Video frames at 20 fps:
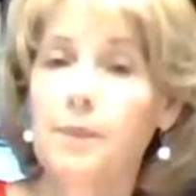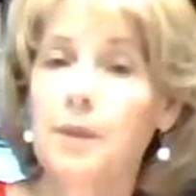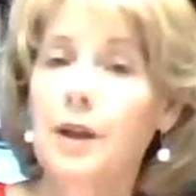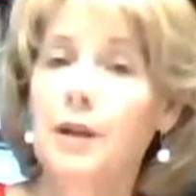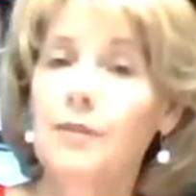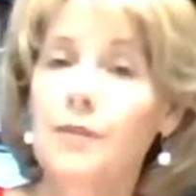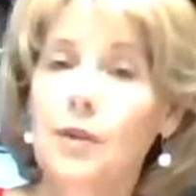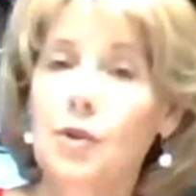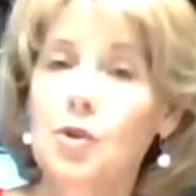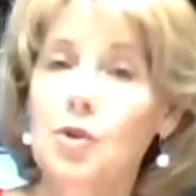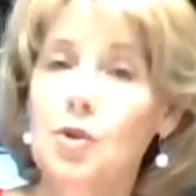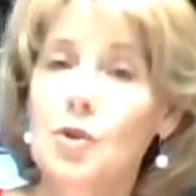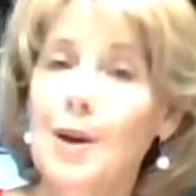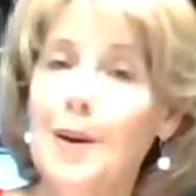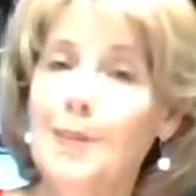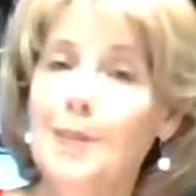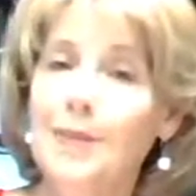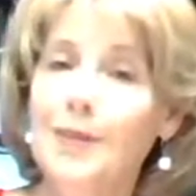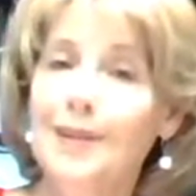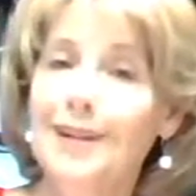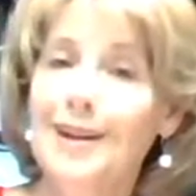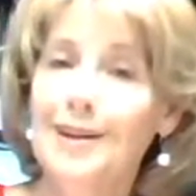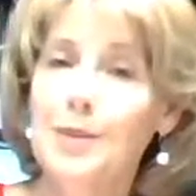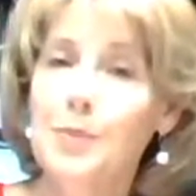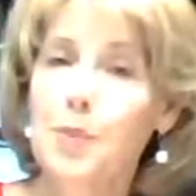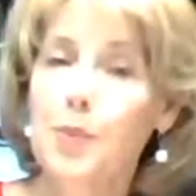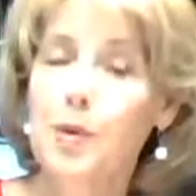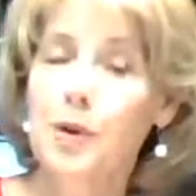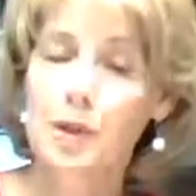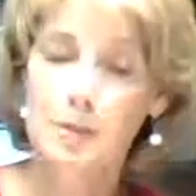It fills you up for less
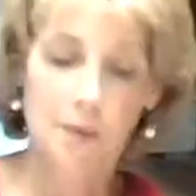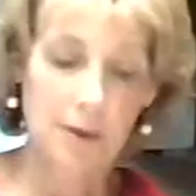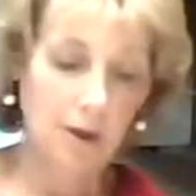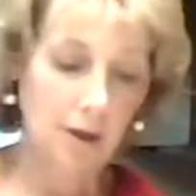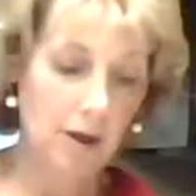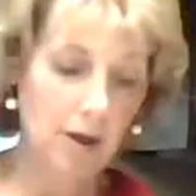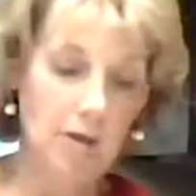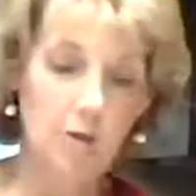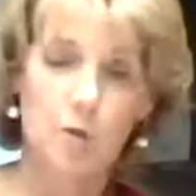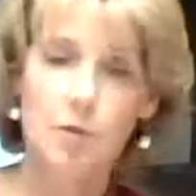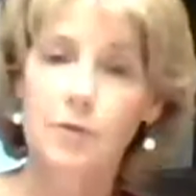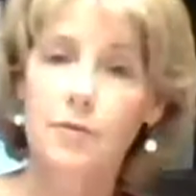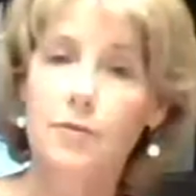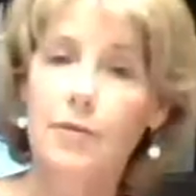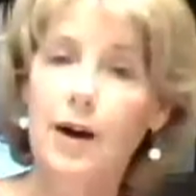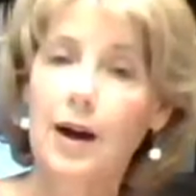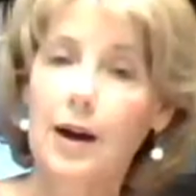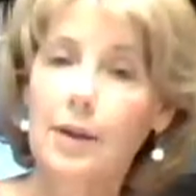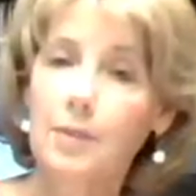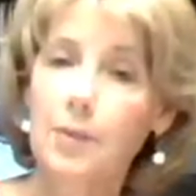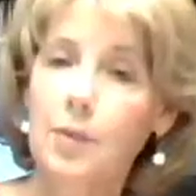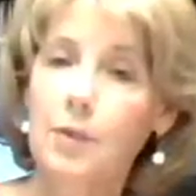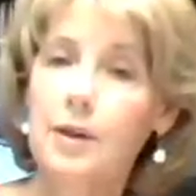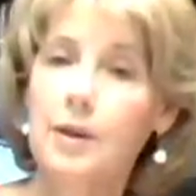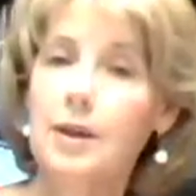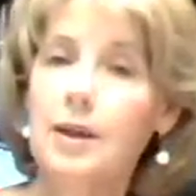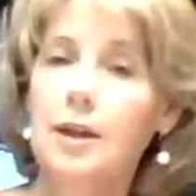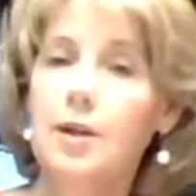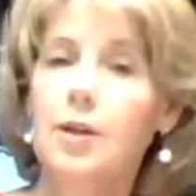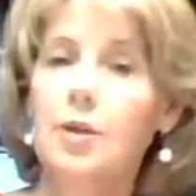points because there's fiber
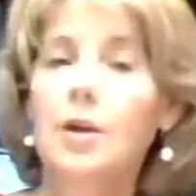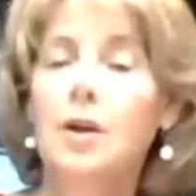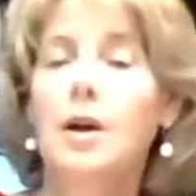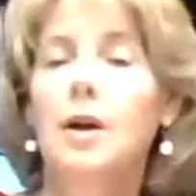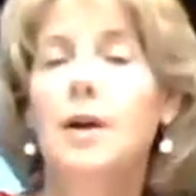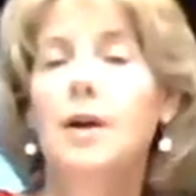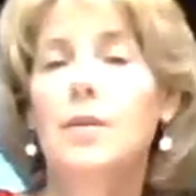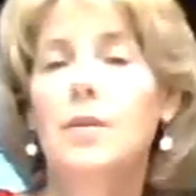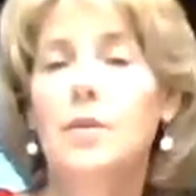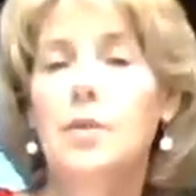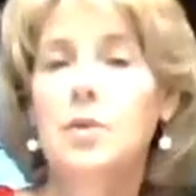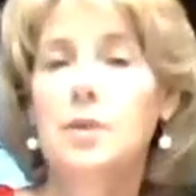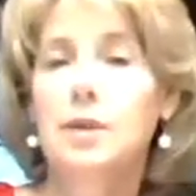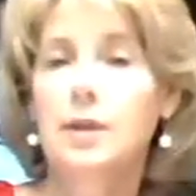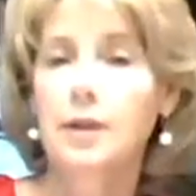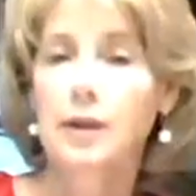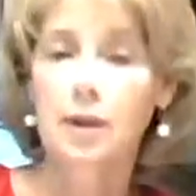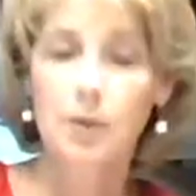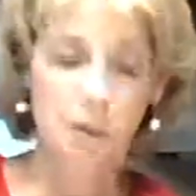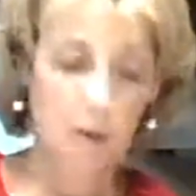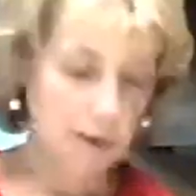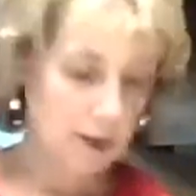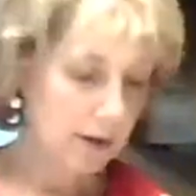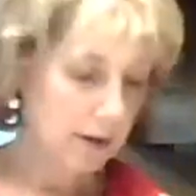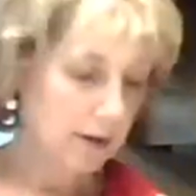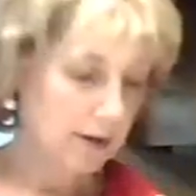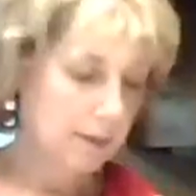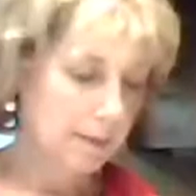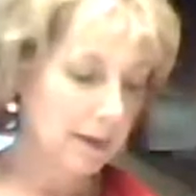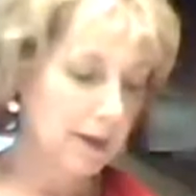in here, there's liquid
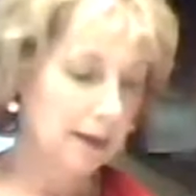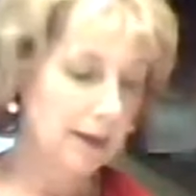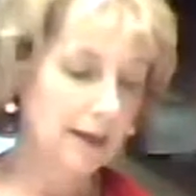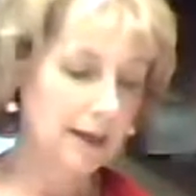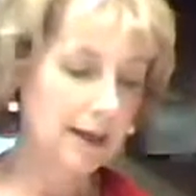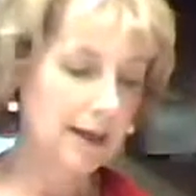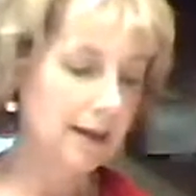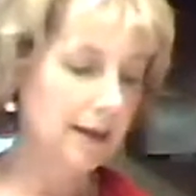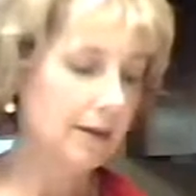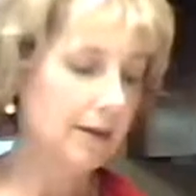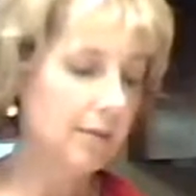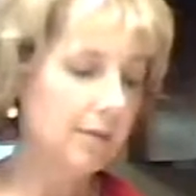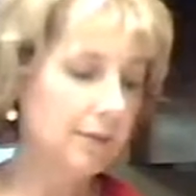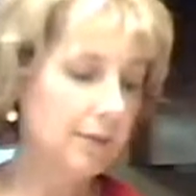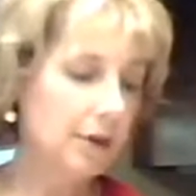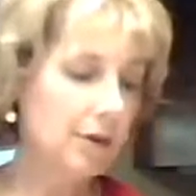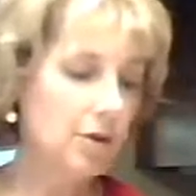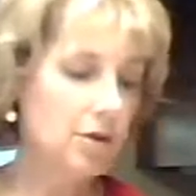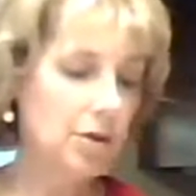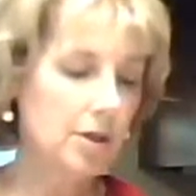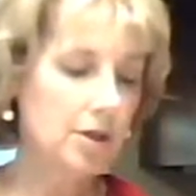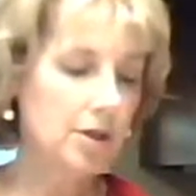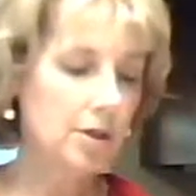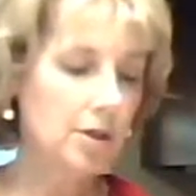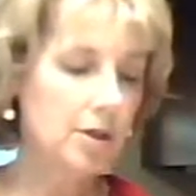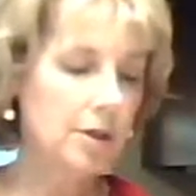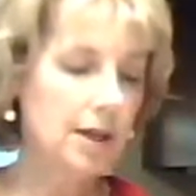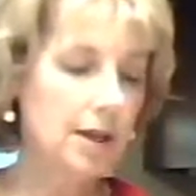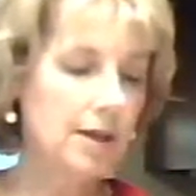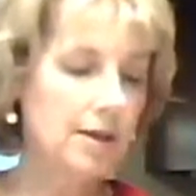in them, and again, they're just so
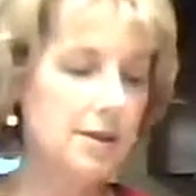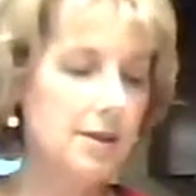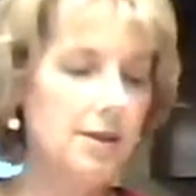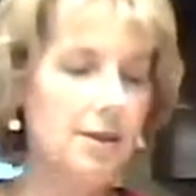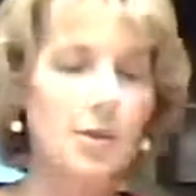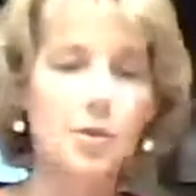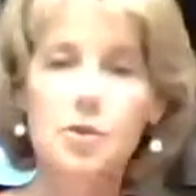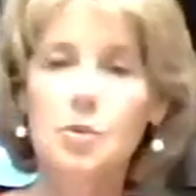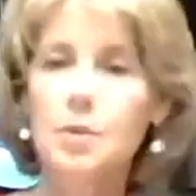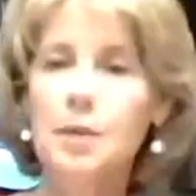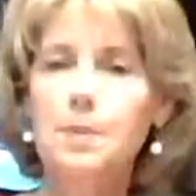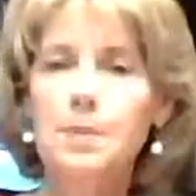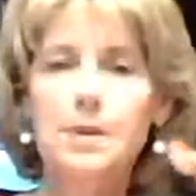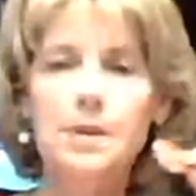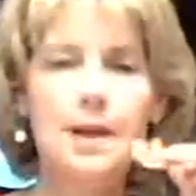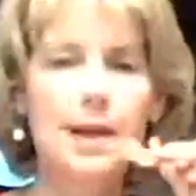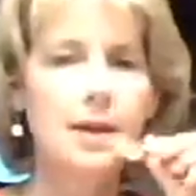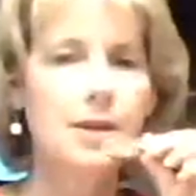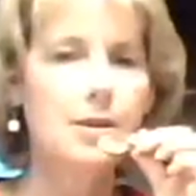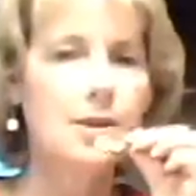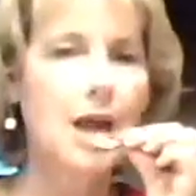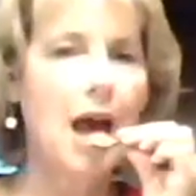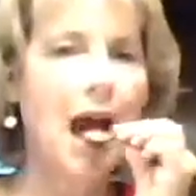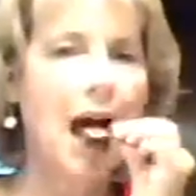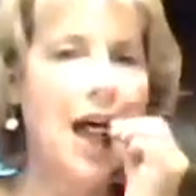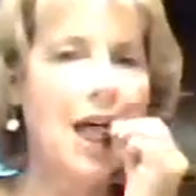tasty. The sweet potatoes,